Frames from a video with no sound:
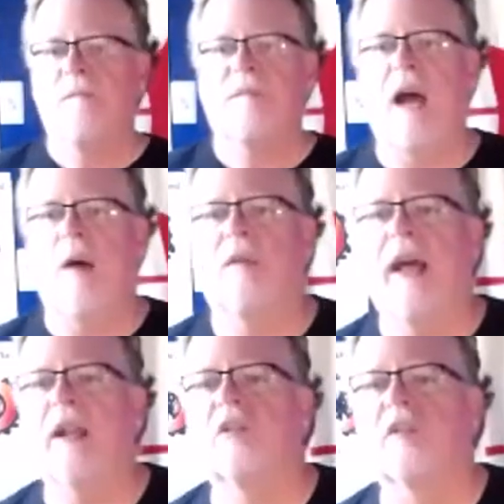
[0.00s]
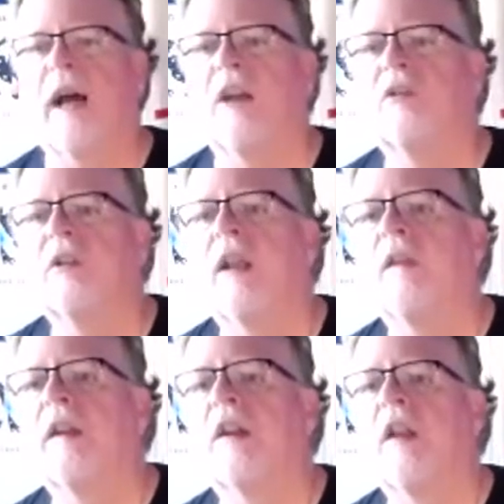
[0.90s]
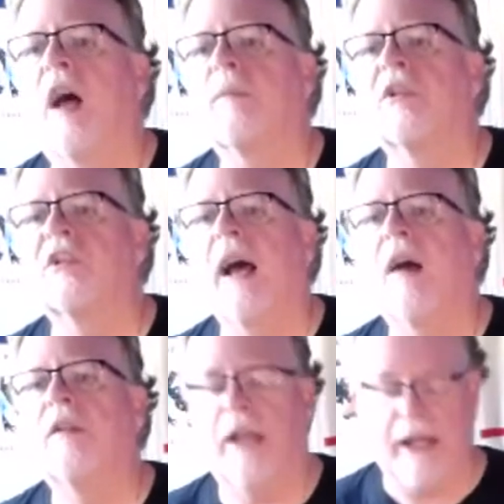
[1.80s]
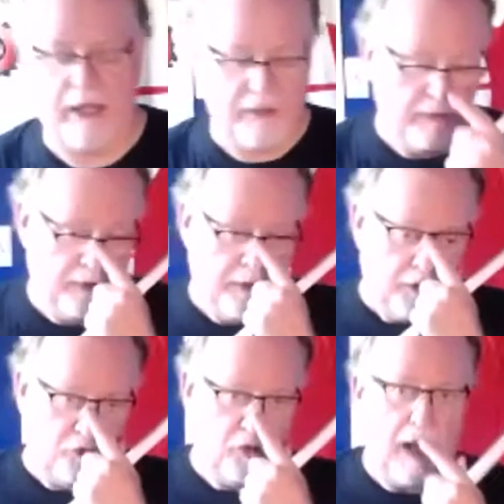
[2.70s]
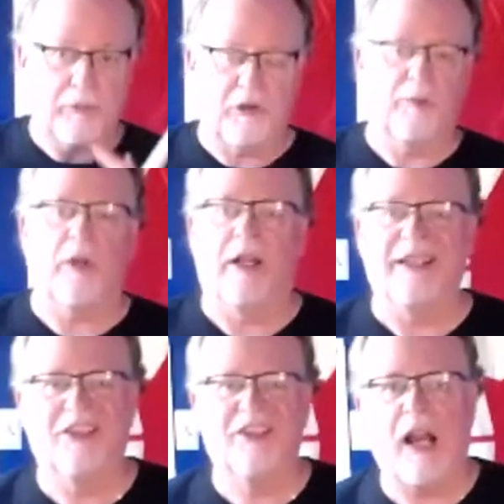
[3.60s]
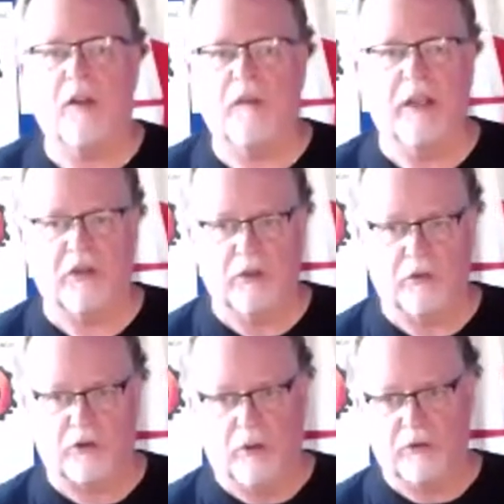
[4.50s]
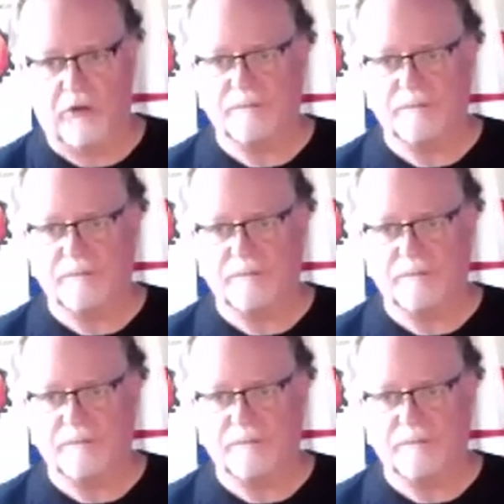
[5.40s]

Now that exercise, another thing that'll help the sound and the chops is playing the entire thing single strokes.